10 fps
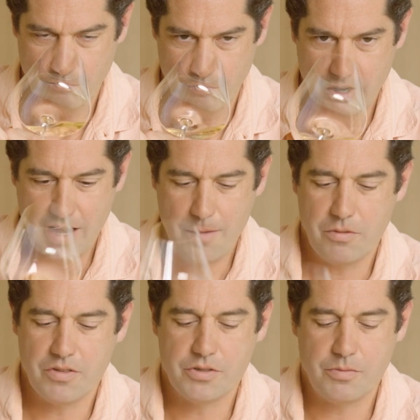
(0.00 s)
pretty happy
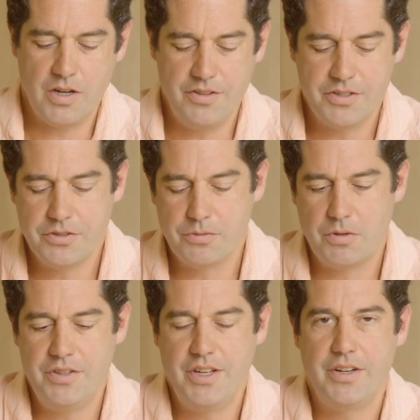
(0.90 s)
with this one. And this is
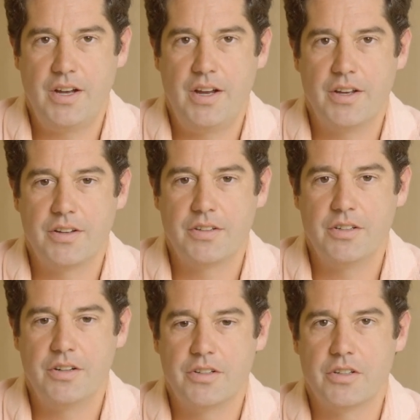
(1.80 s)
one that
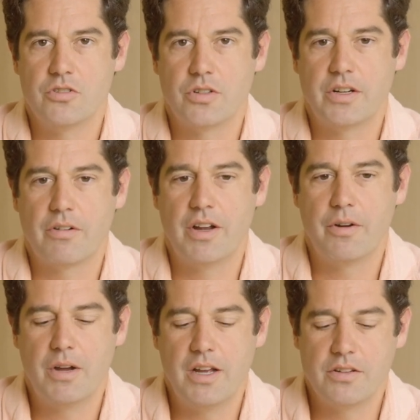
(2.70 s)
you can drink right
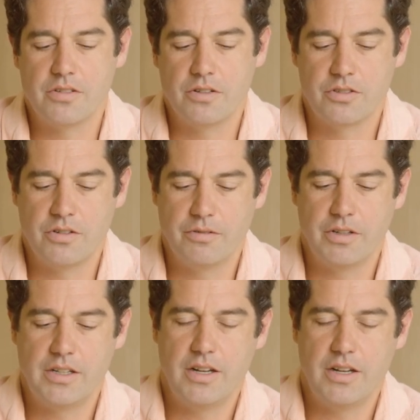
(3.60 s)
away. So showing really